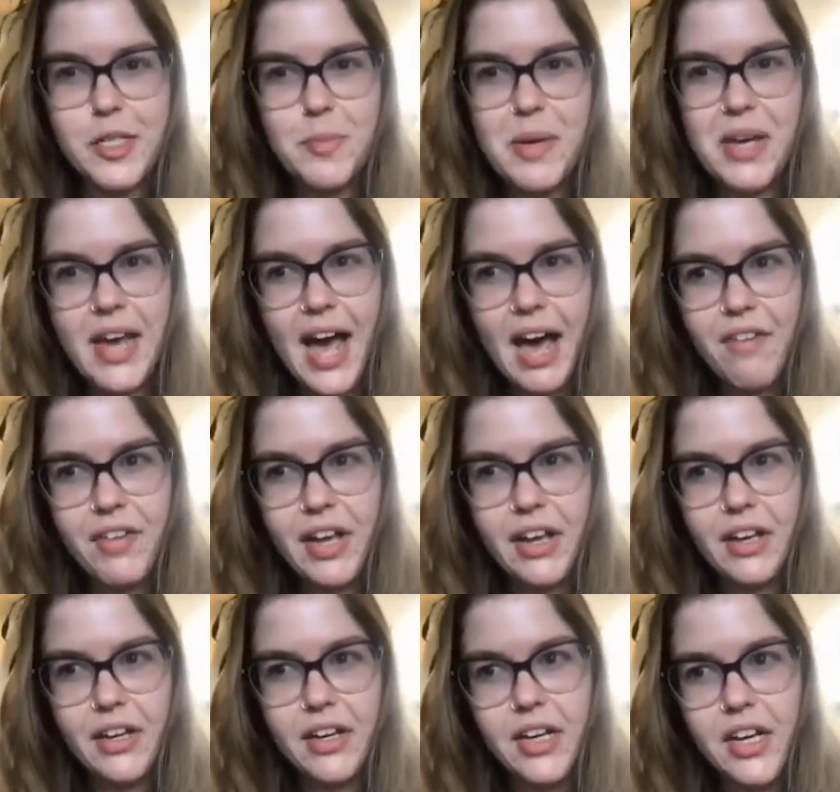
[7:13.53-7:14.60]
to be
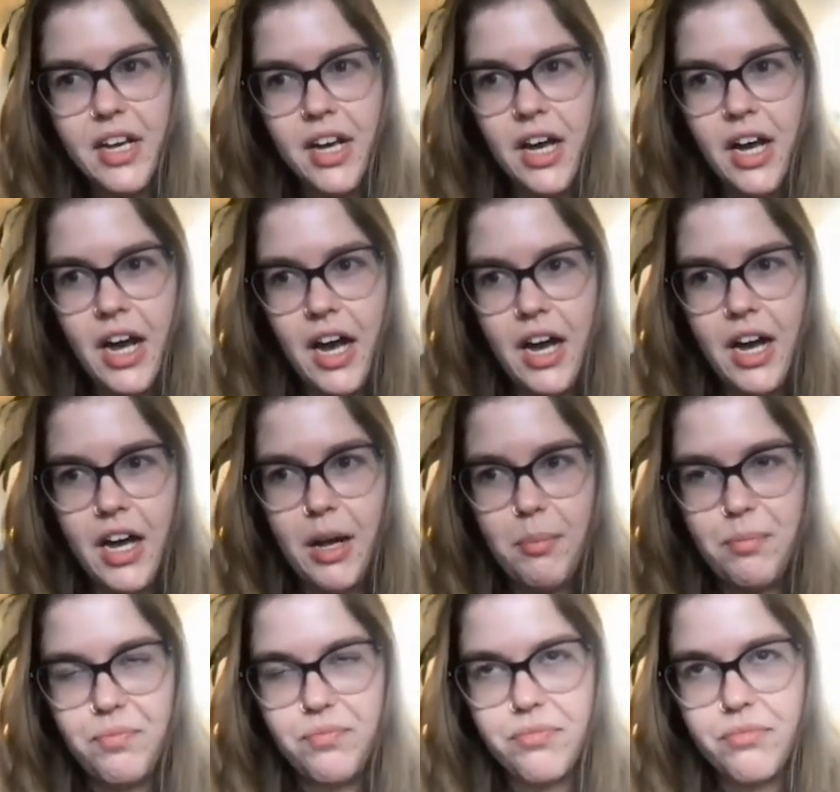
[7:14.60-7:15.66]
having
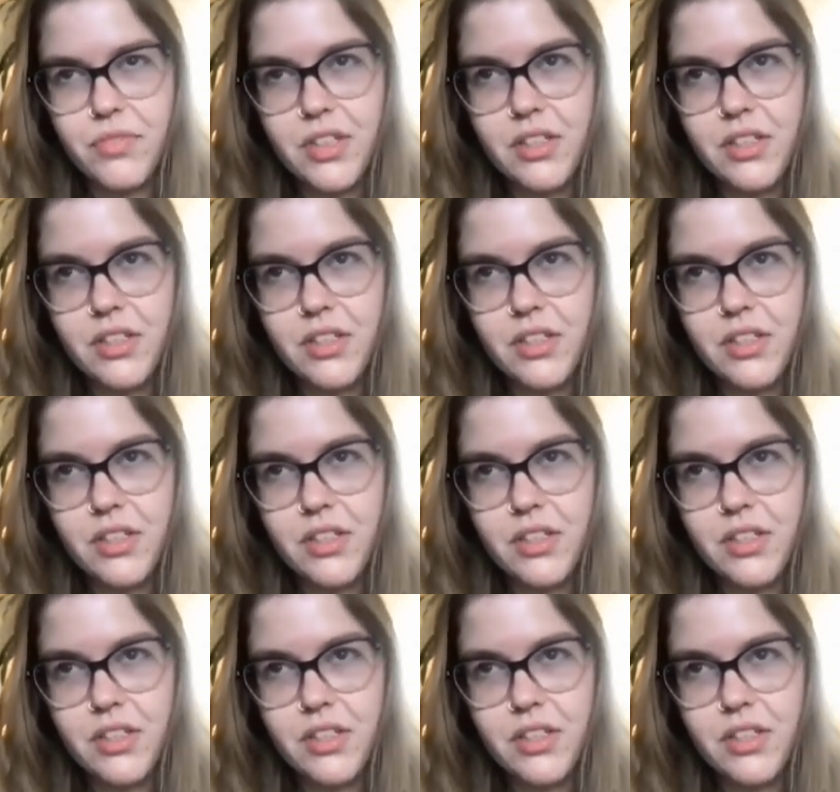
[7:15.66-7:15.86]
um,